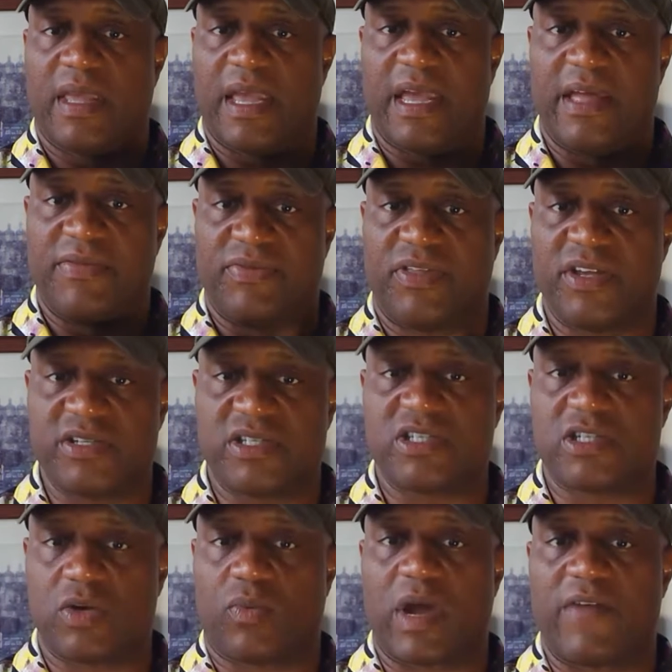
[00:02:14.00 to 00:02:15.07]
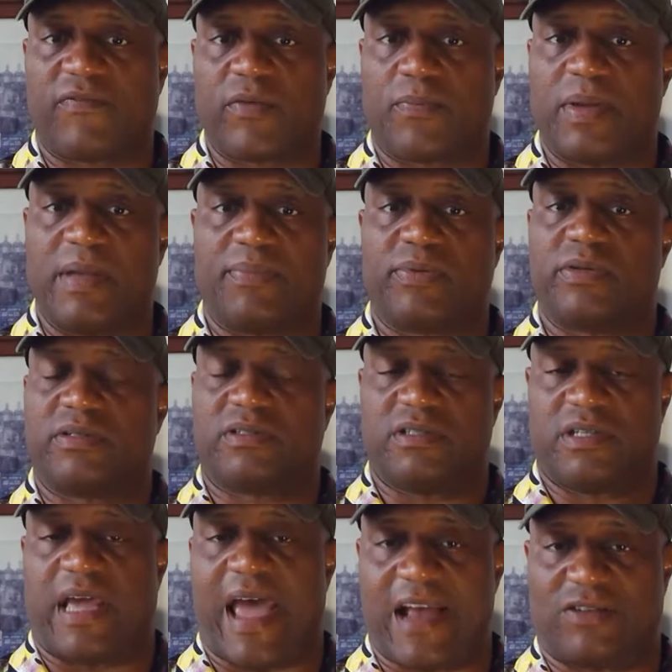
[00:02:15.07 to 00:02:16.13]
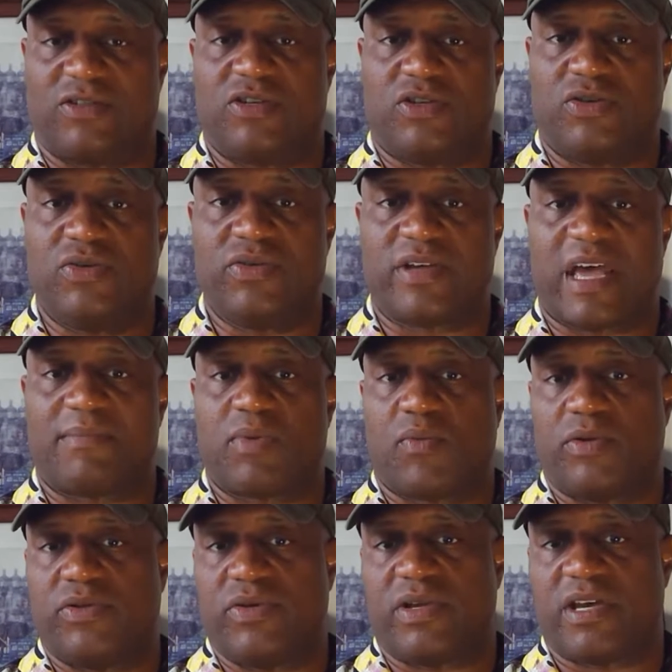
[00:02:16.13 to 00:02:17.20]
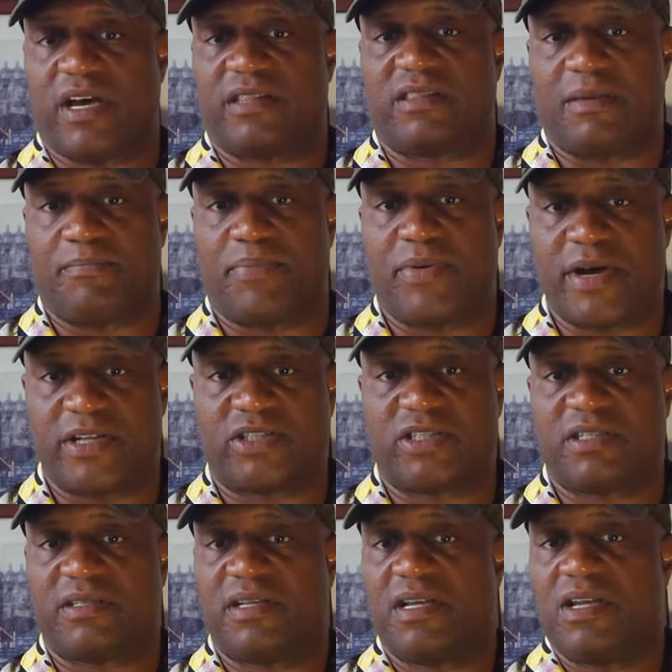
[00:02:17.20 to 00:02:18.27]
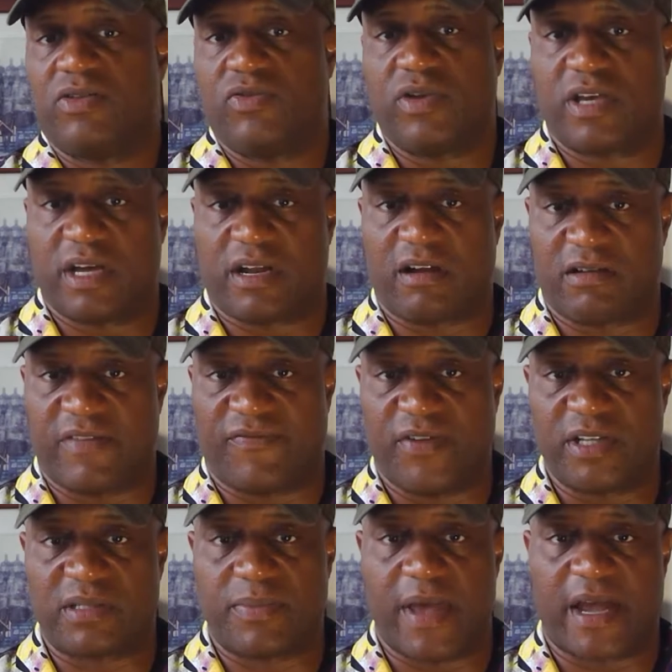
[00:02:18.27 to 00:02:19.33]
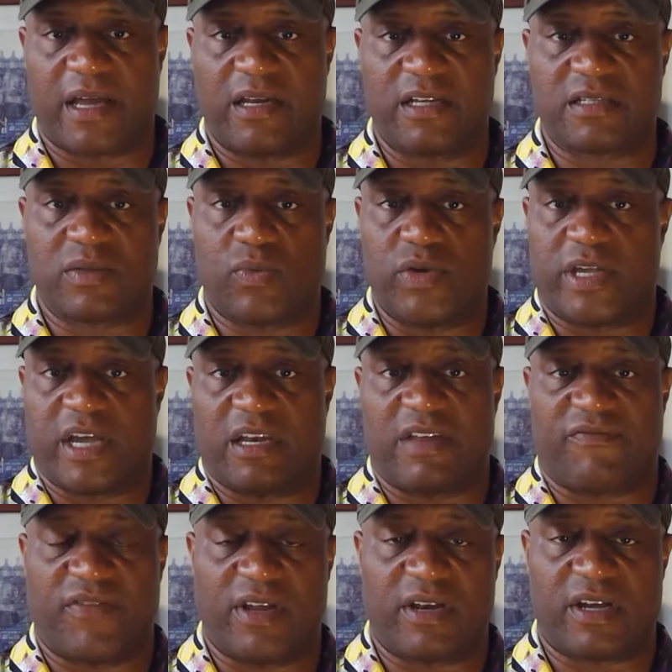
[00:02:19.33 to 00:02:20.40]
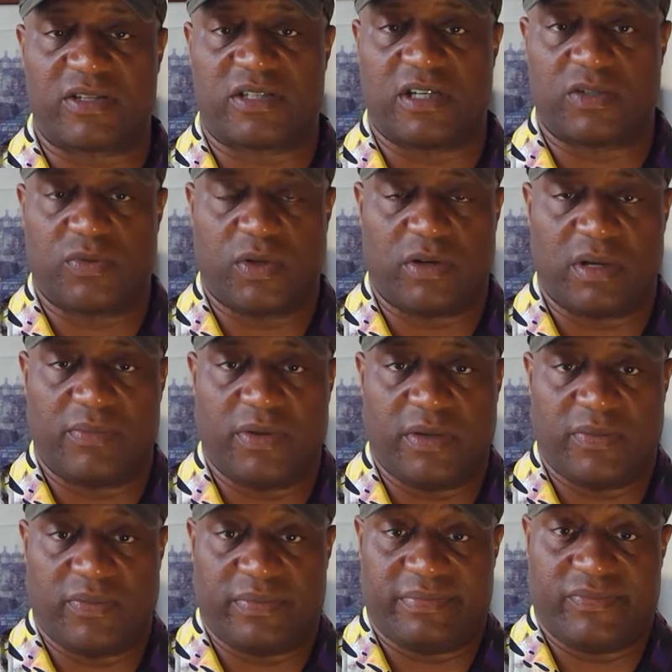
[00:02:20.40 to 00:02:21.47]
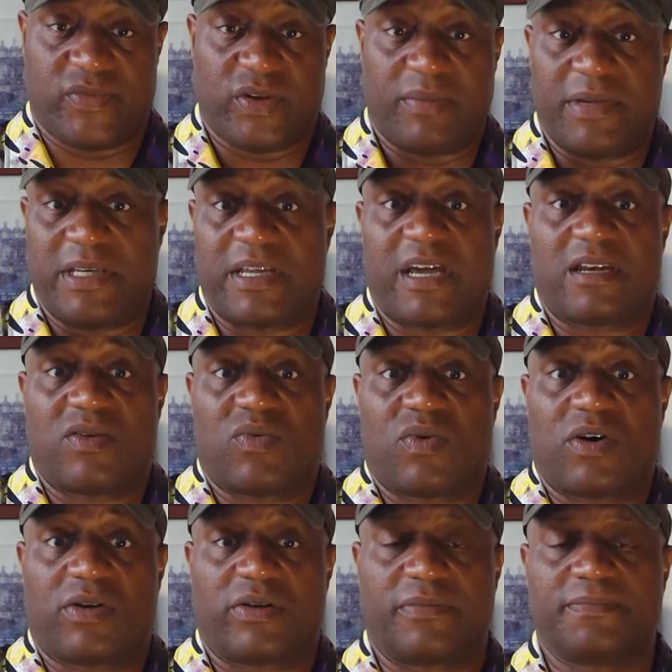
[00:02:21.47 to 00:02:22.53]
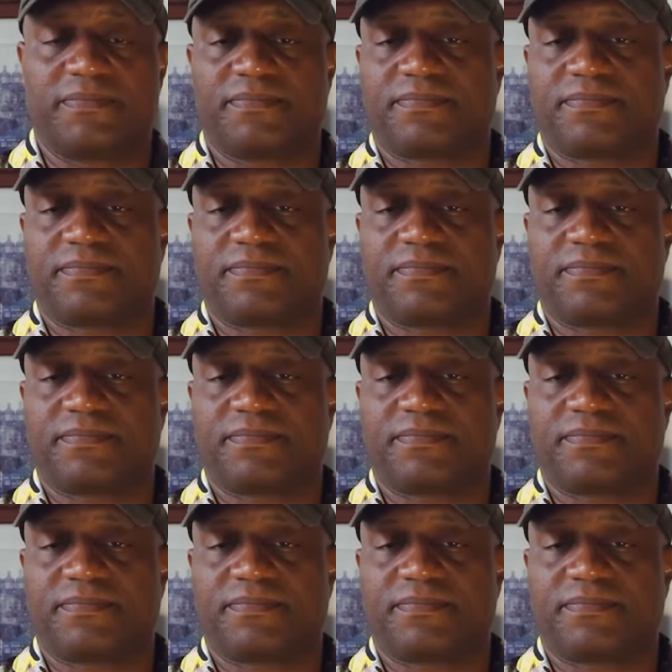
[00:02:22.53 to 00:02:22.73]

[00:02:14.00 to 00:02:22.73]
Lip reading: And this is a way for people to actually do that. But when you cut the budget, you cut our defense mechanism, we can't defend ourselves. We're gonna be dead in the water.